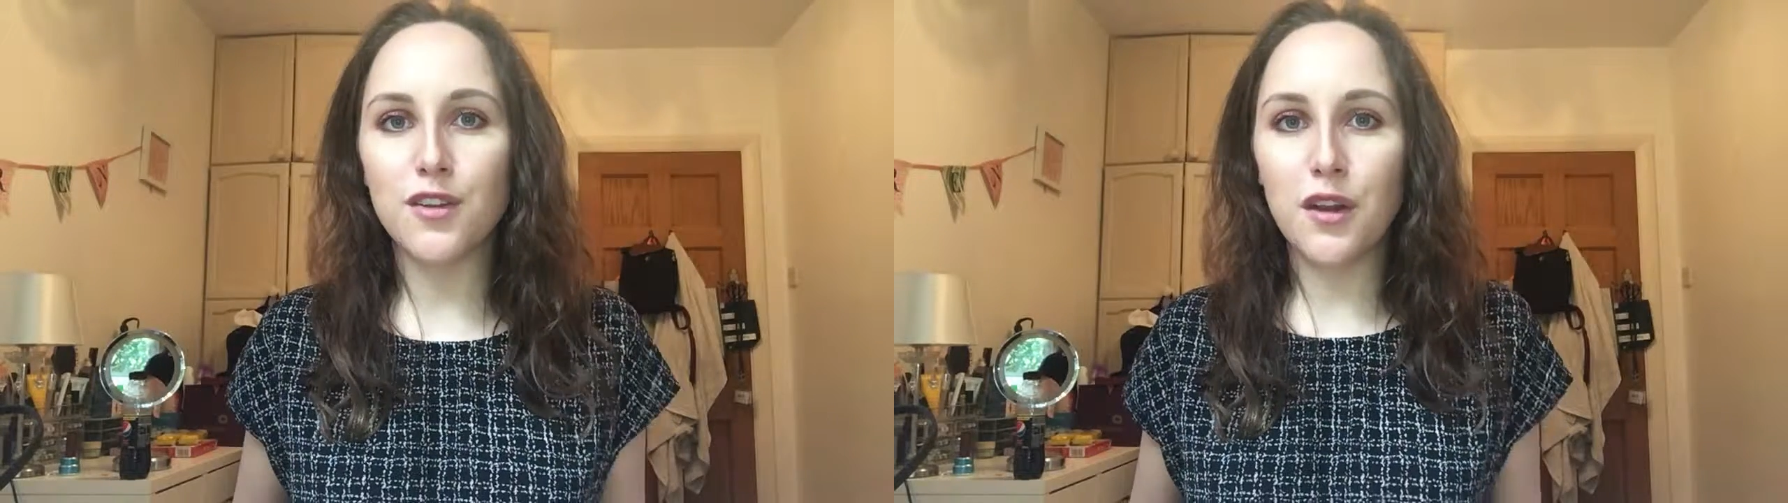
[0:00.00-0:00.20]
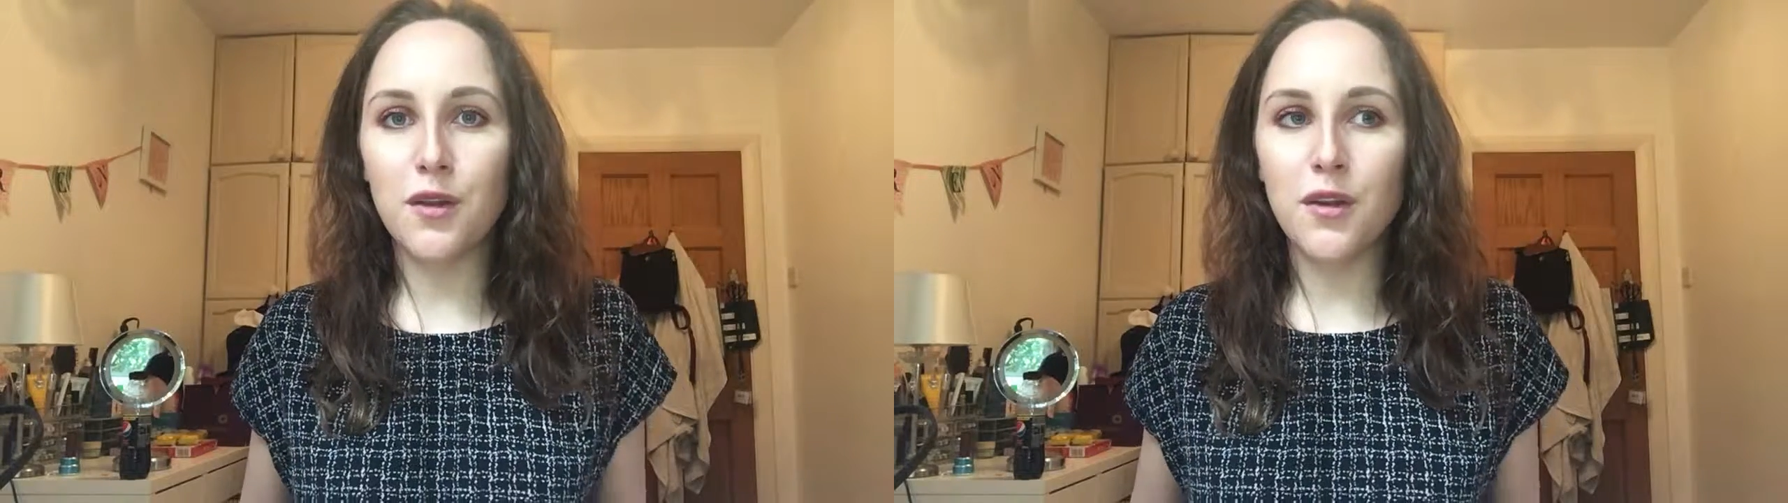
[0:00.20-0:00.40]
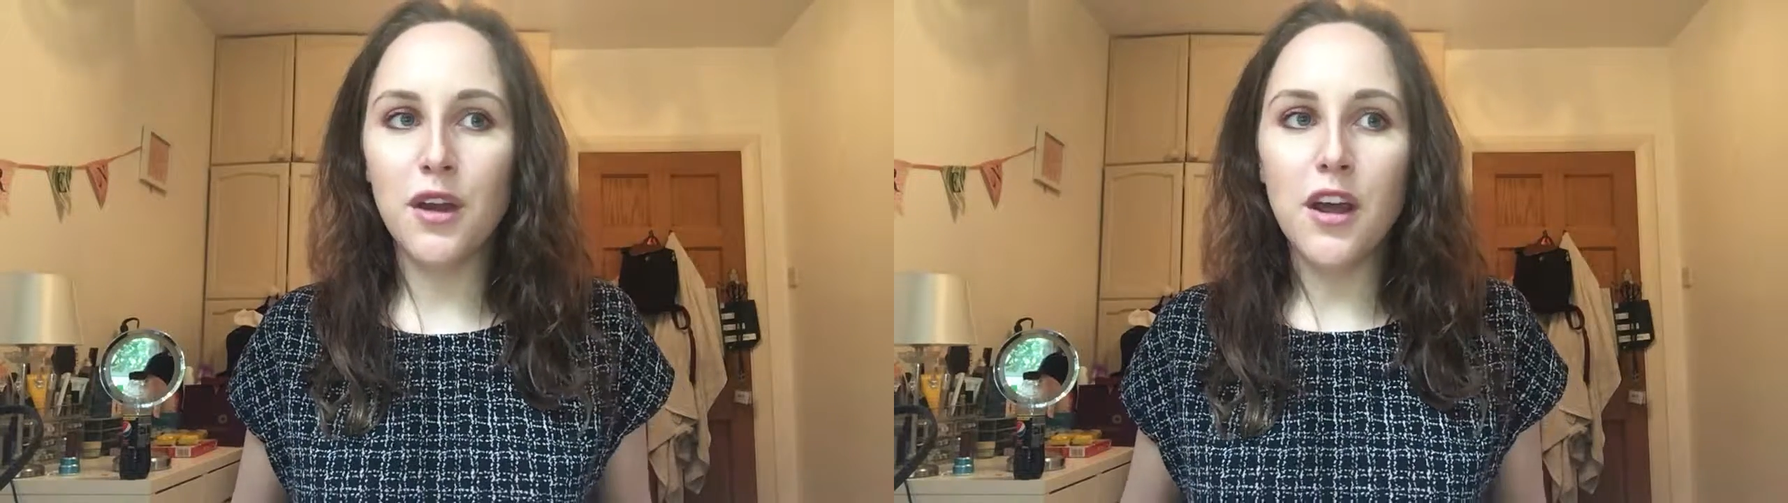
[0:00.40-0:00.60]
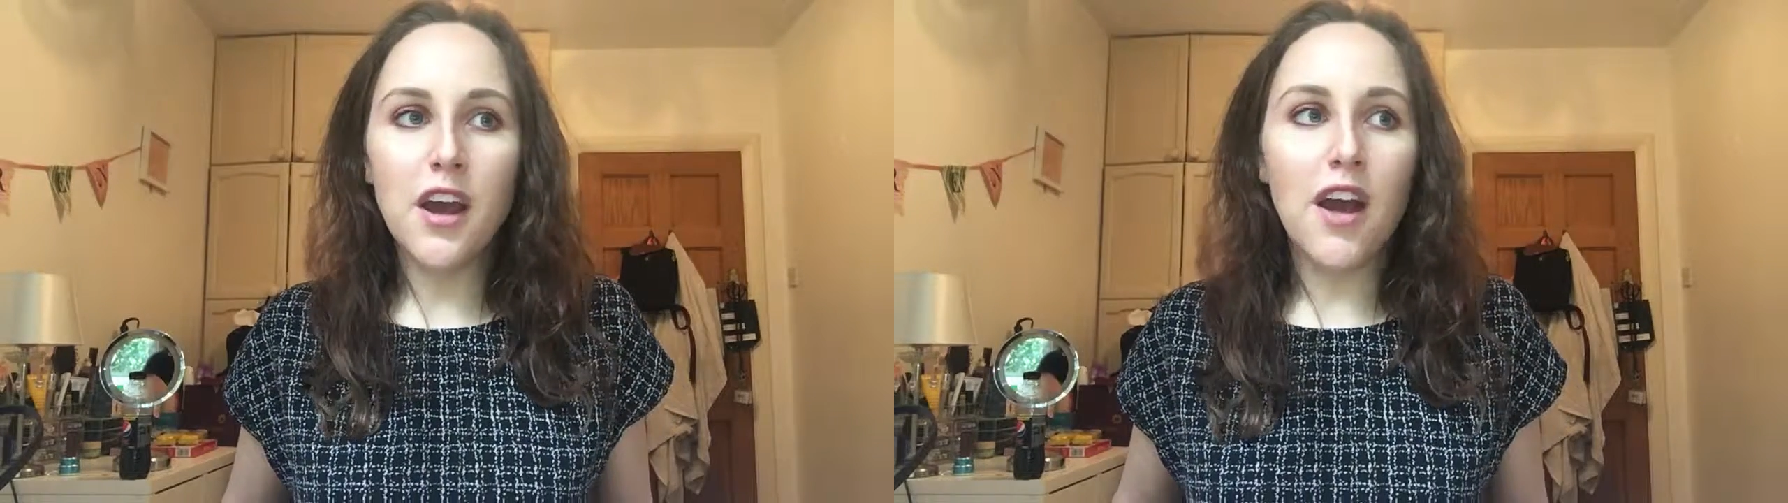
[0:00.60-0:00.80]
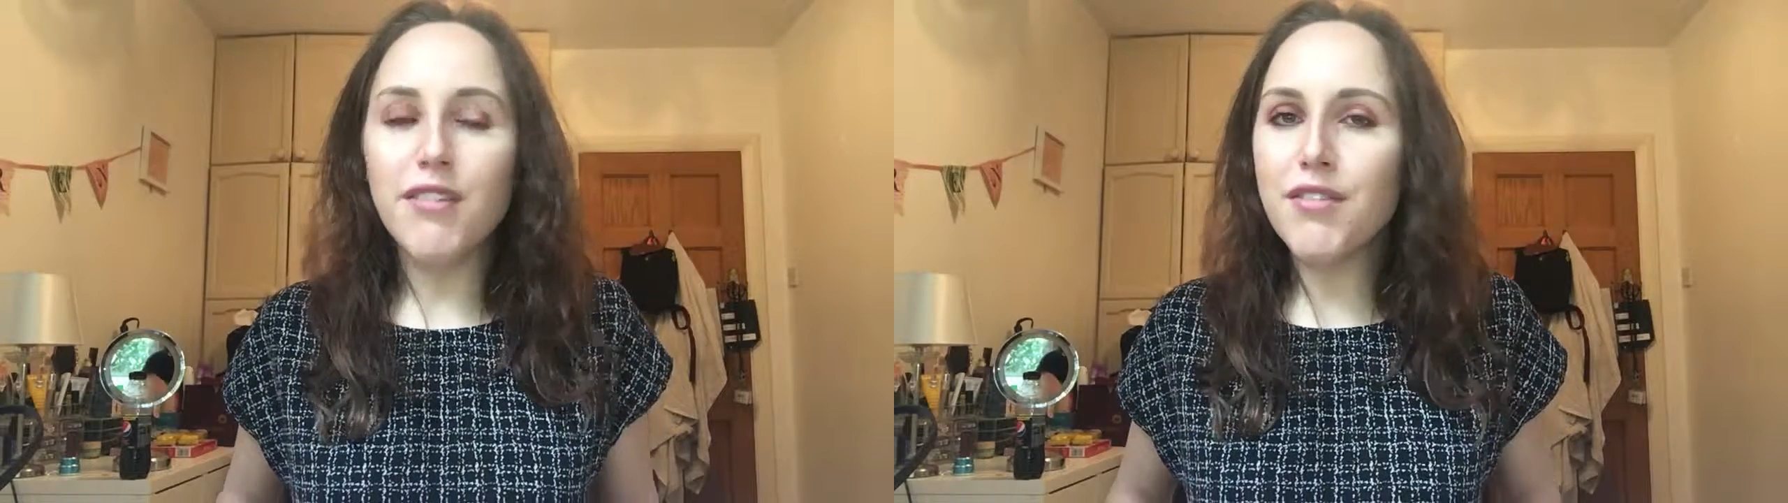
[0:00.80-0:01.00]
So
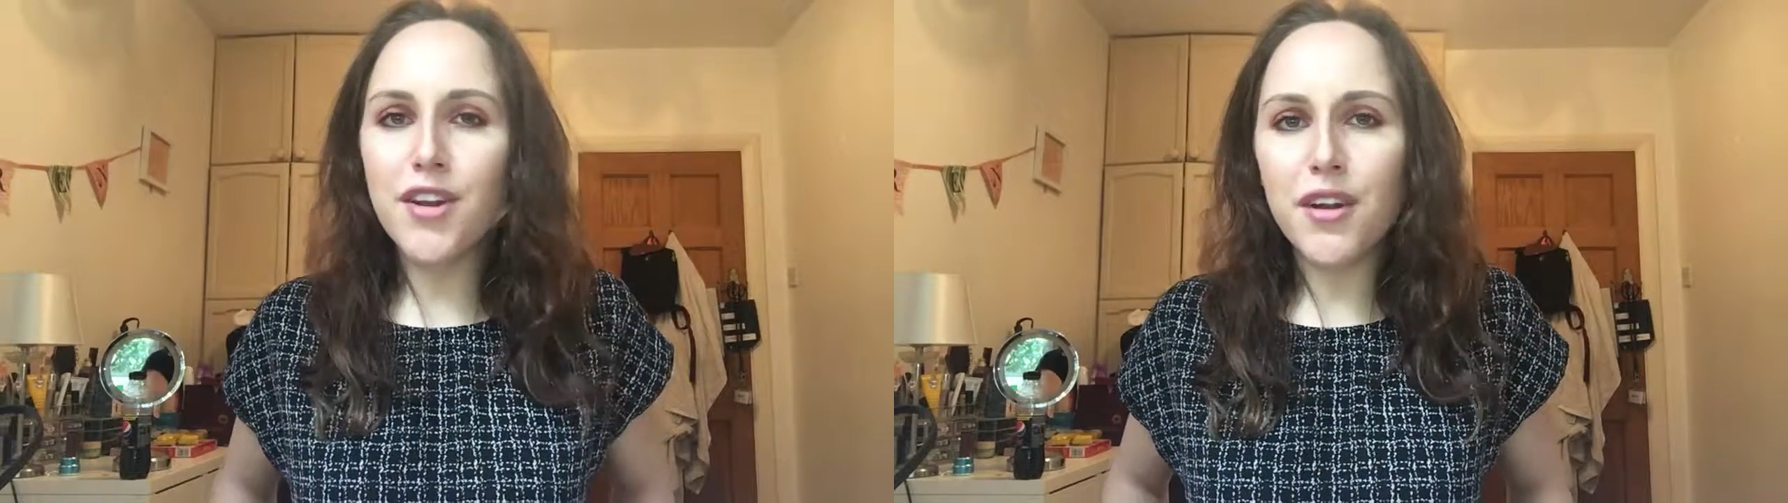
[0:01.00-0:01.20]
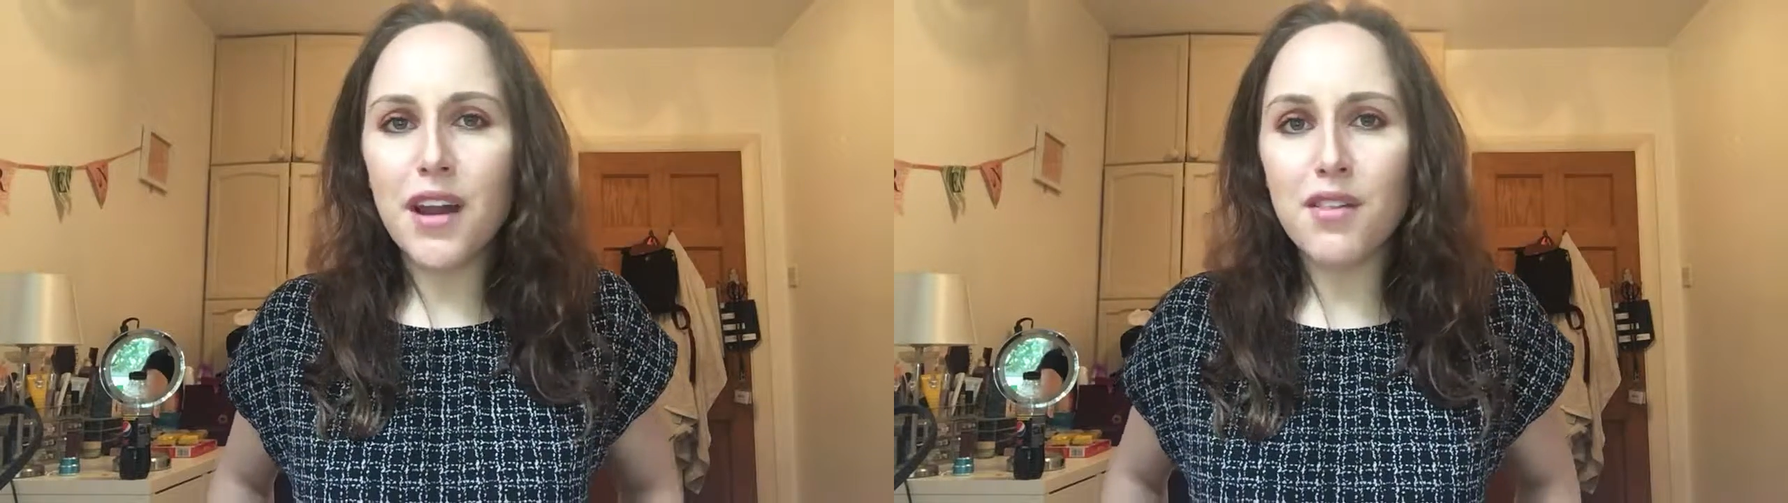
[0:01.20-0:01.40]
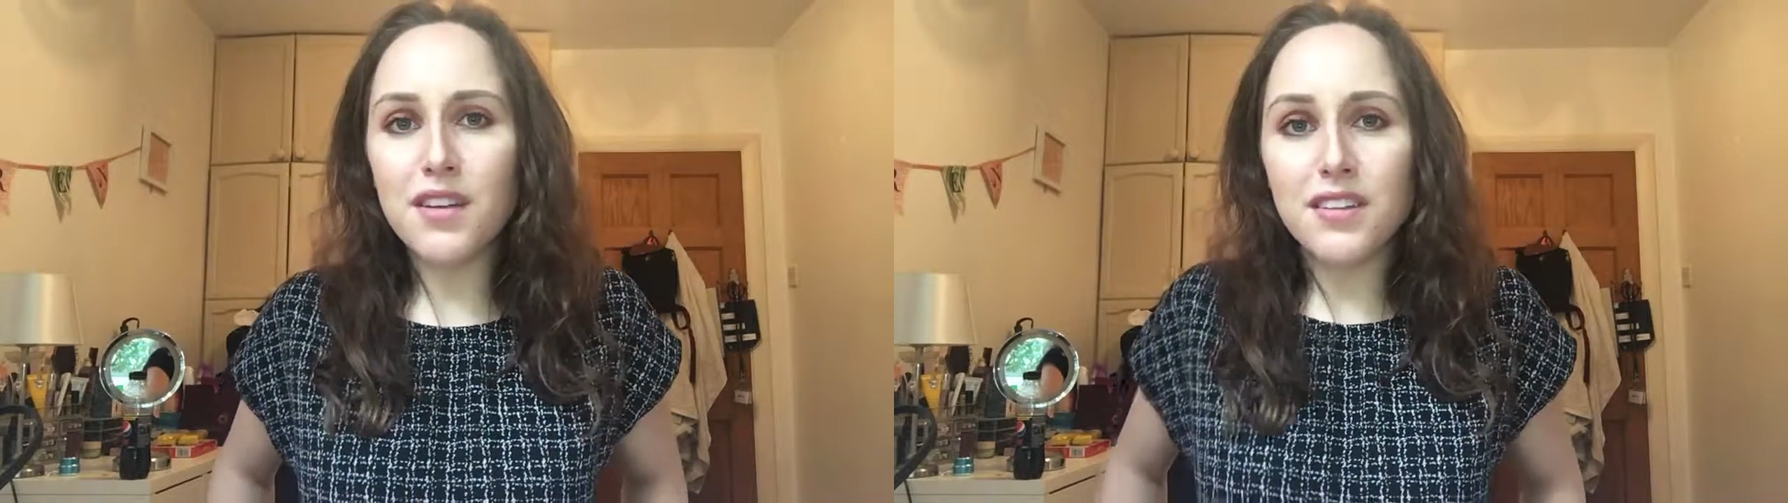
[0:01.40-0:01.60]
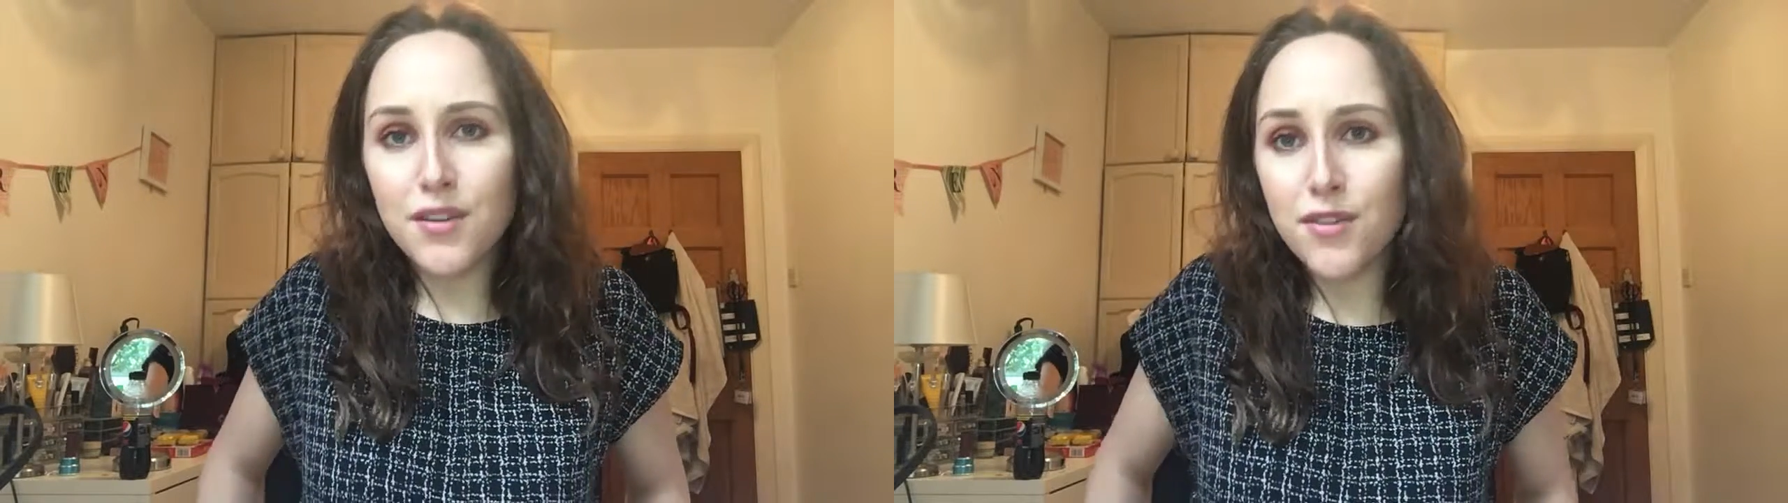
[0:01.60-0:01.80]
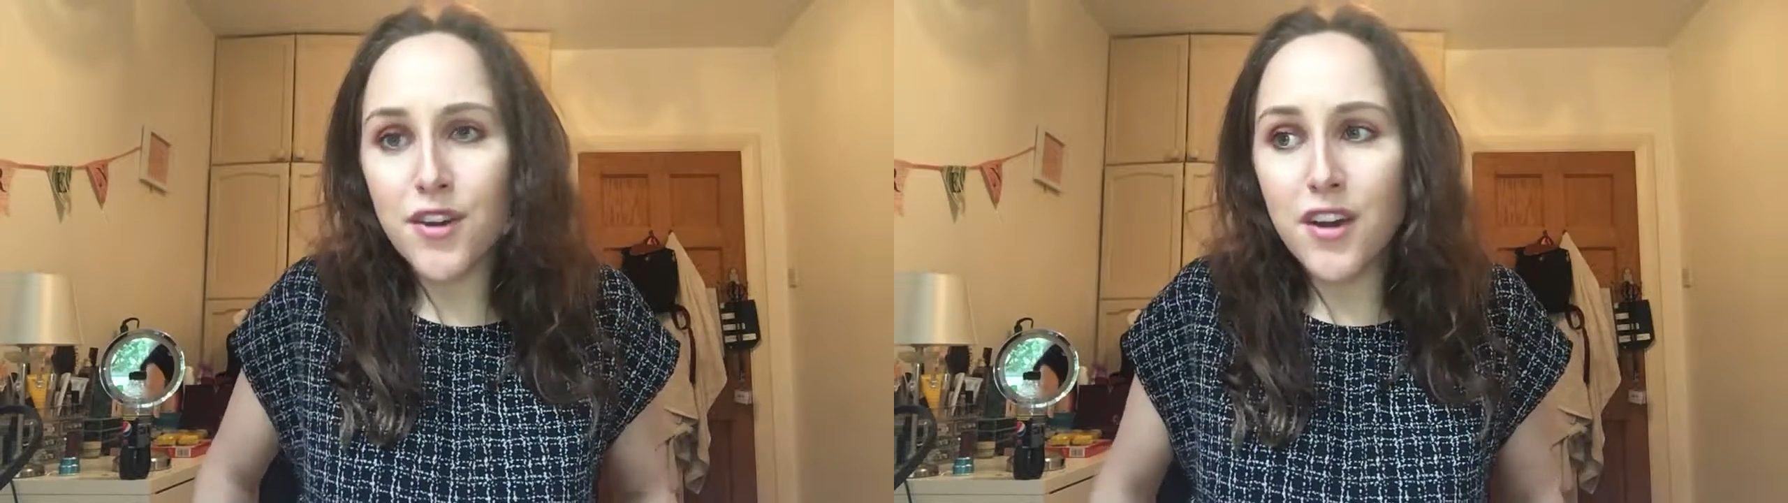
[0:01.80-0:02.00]
I've never known anything
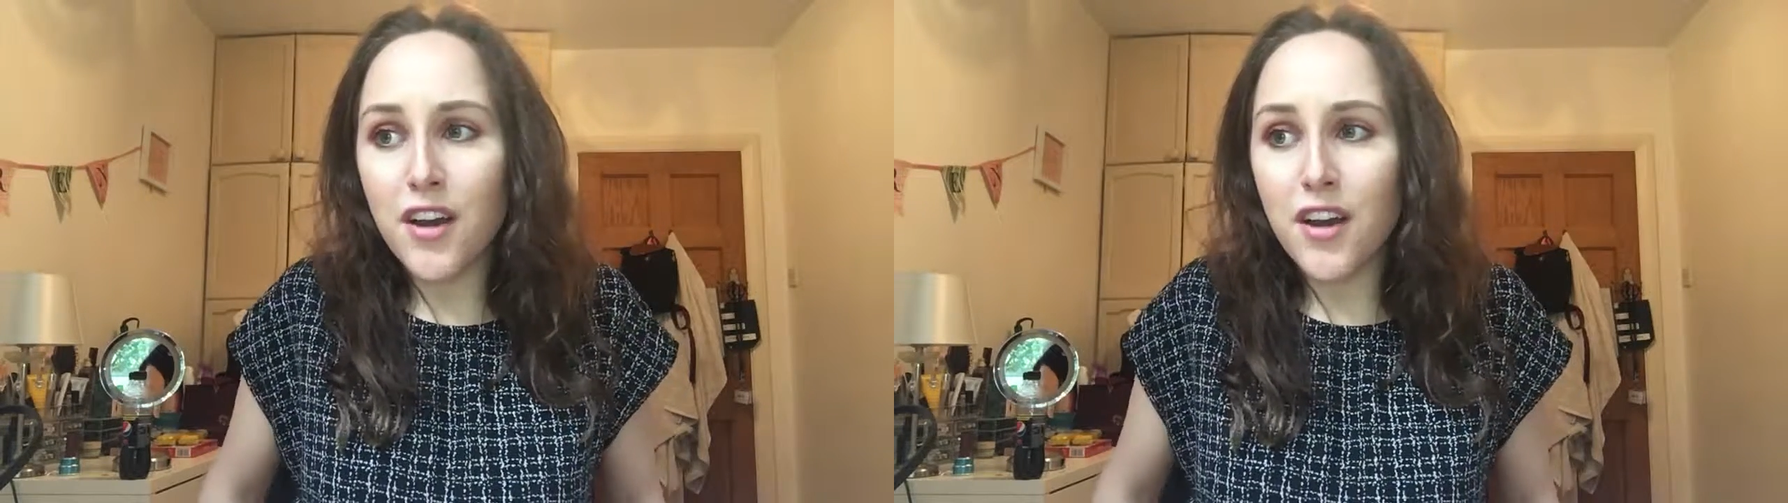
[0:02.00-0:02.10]
different.